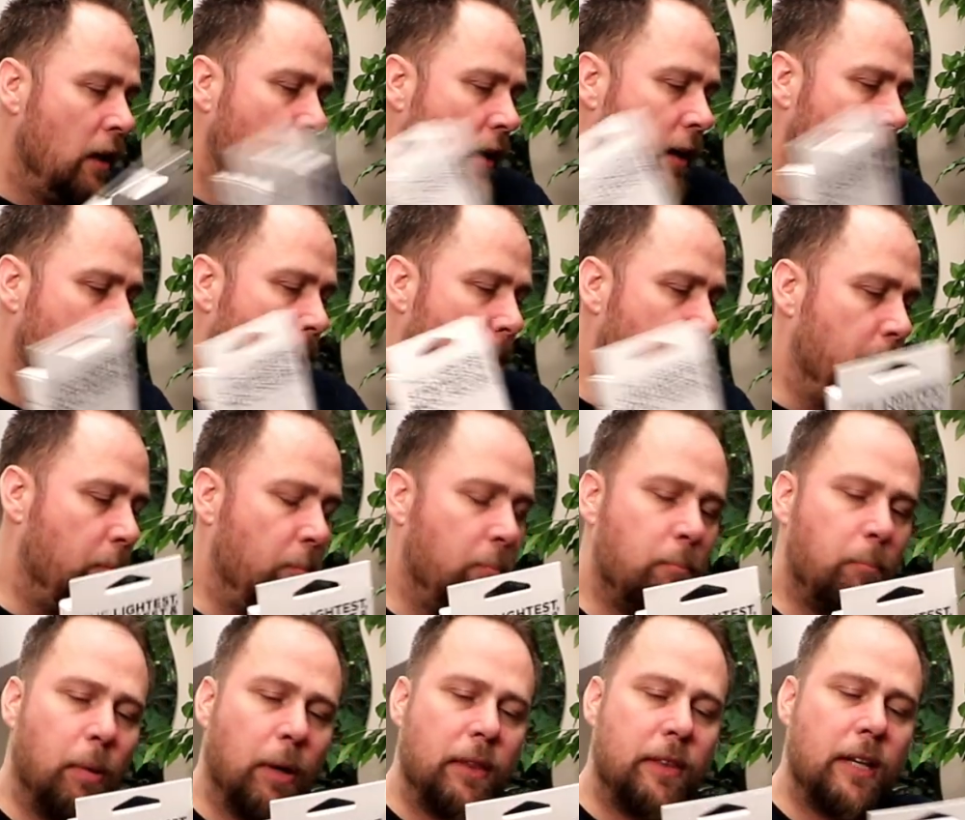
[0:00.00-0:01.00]

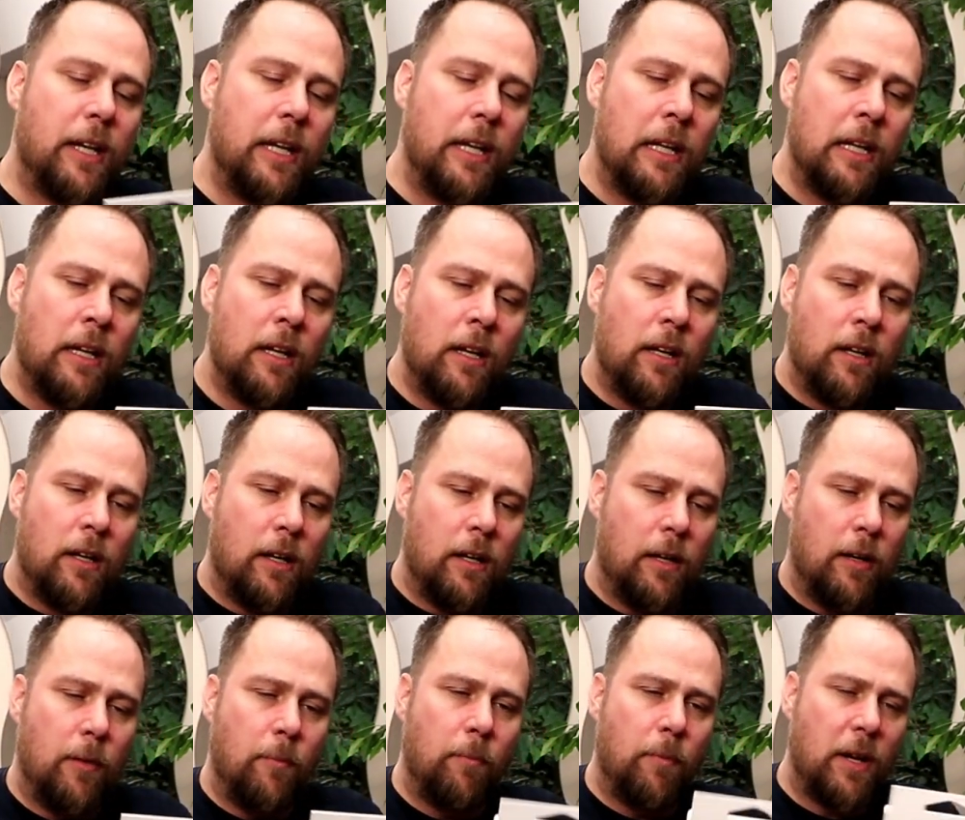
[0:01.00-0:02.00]
But then
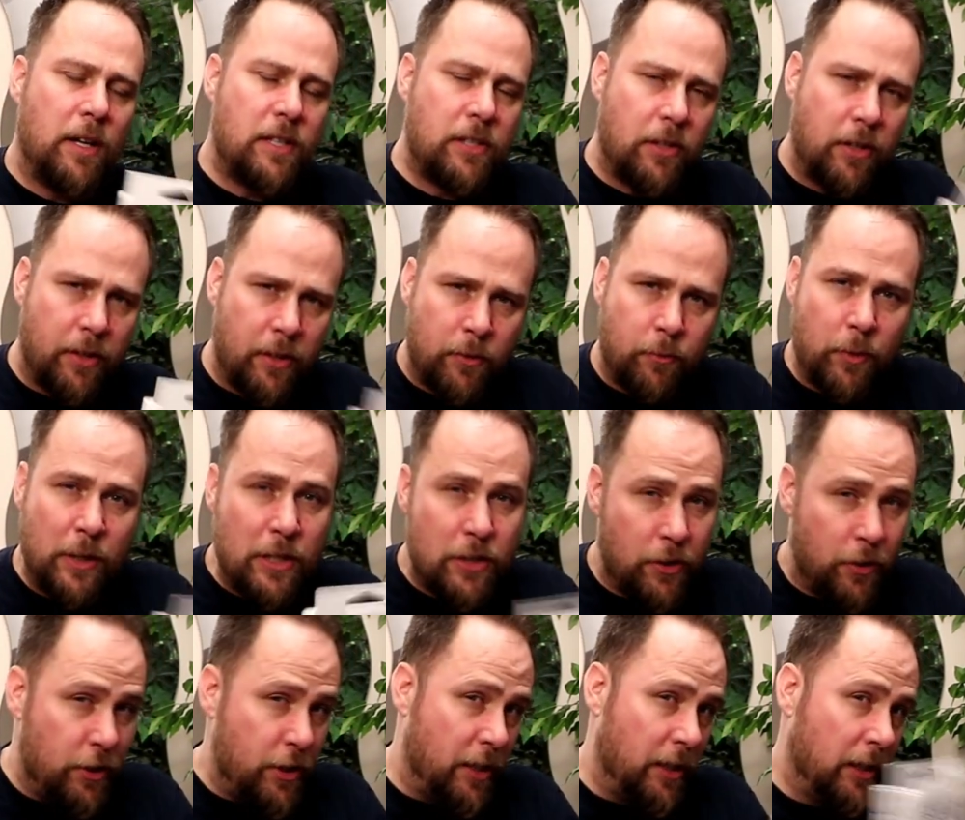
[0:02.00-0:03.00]
I started
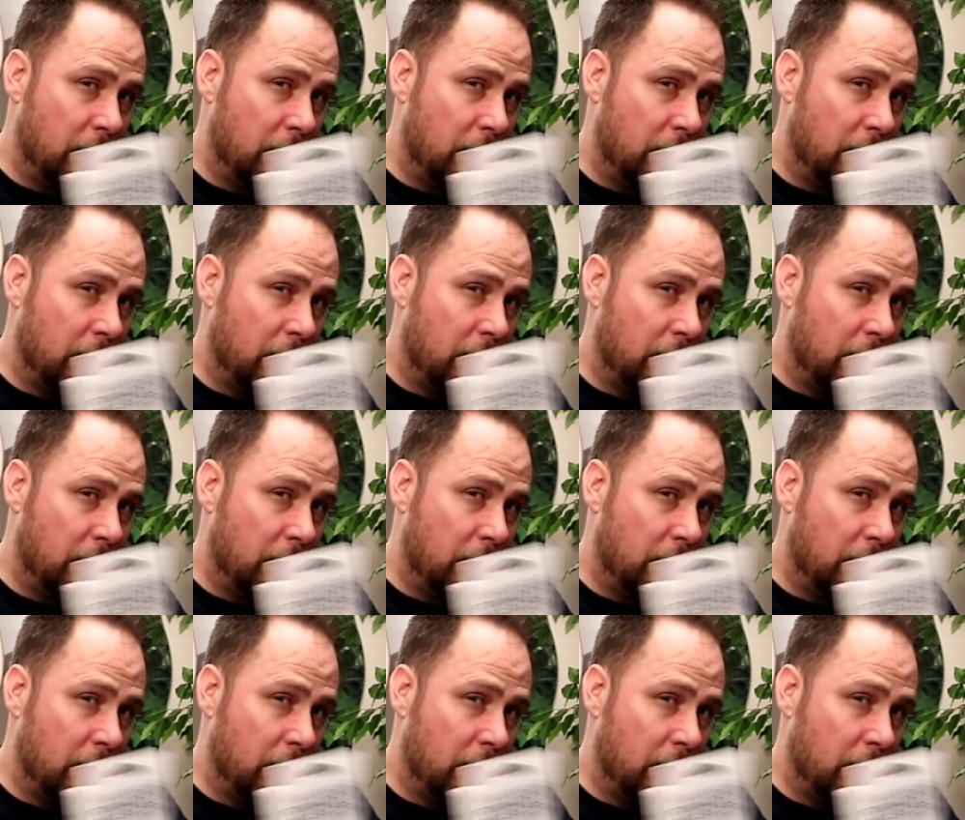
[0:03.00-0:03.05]
researching a